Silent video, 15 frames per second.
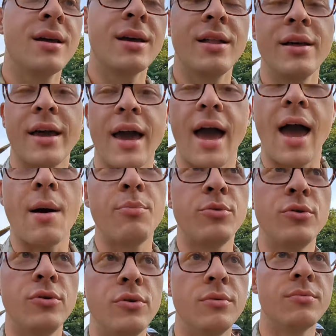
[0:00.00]
like an
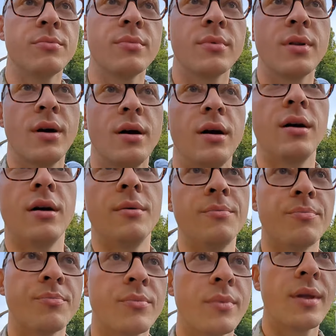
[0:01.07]
apple um,
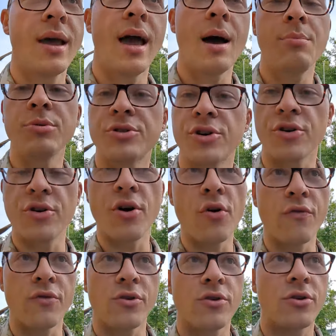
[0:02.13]
apple
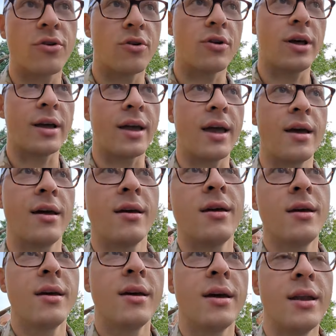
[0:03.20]
turnover or like
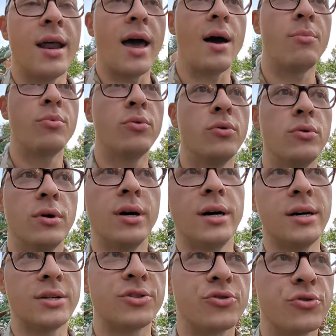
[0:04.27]
an apple
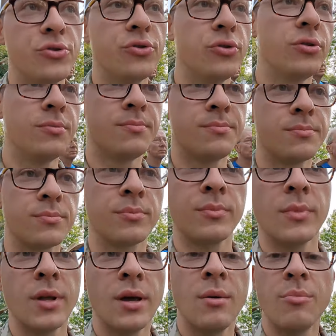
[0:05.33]
uh, strudel,
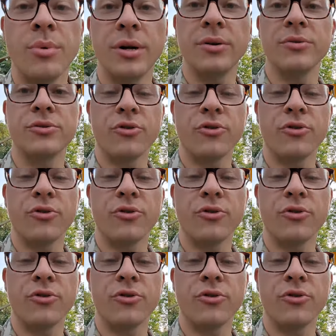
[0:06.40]
but it was